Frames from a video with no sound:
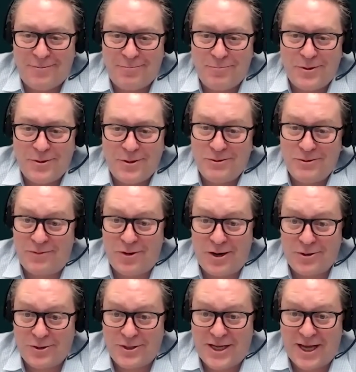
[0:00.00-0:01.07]
it was a
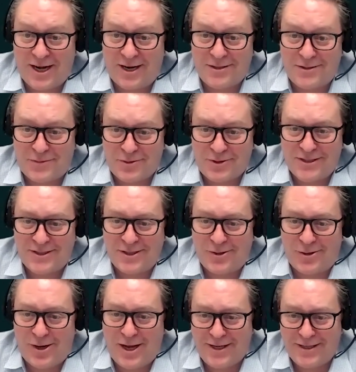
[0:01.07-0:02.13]
very good catalyst for
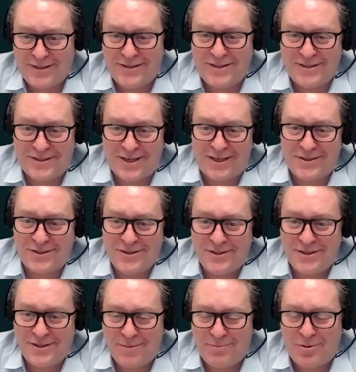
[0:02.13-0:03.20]
accelerating discussions
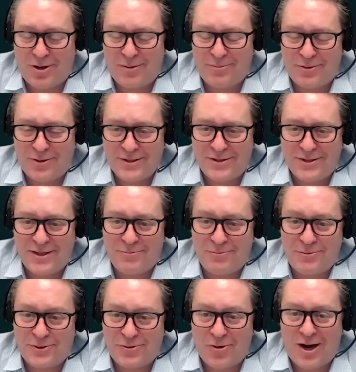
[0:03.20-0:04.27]
in our pipeline. So that
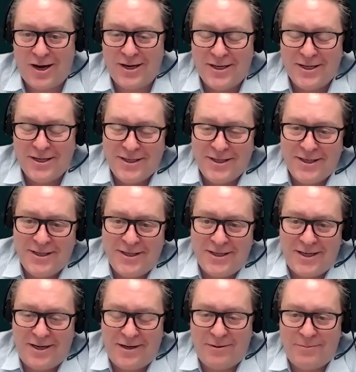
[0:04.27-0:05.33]
was great.
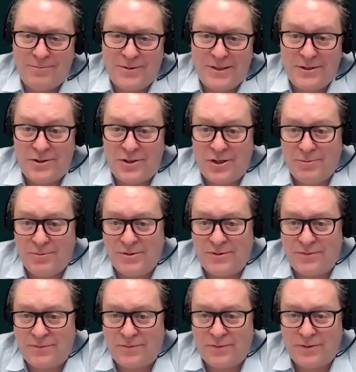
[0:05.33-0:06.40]
In terms
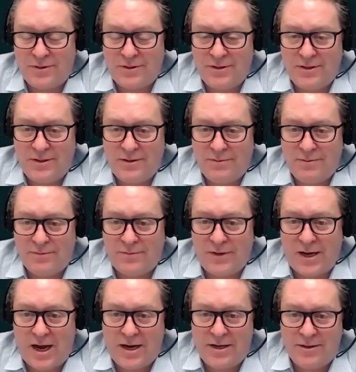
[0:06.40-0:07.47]
for the
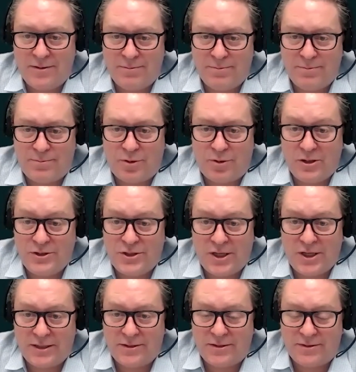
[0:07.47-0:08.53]
vanadium
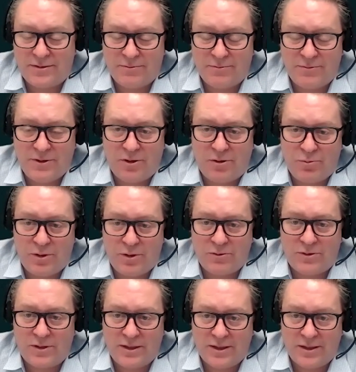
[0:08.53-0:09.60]
project, you know, we're
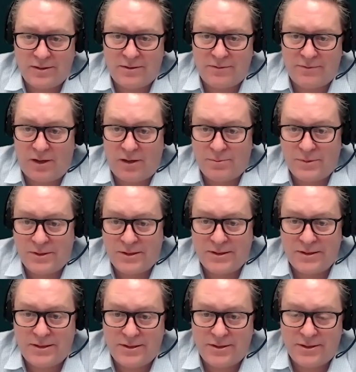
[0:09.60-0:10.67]
looking at development
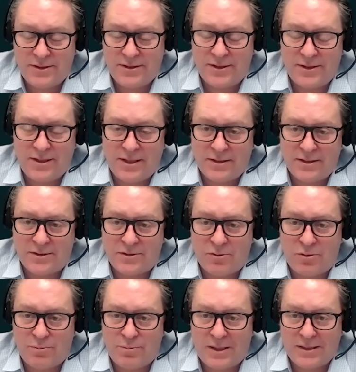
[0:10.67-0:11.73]
decisions in the next
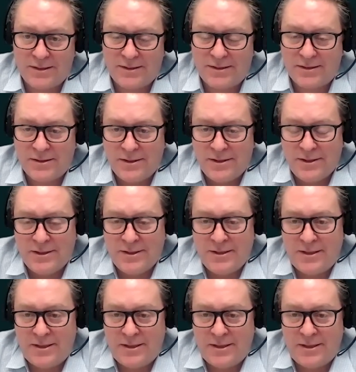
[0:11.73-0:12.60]
12 months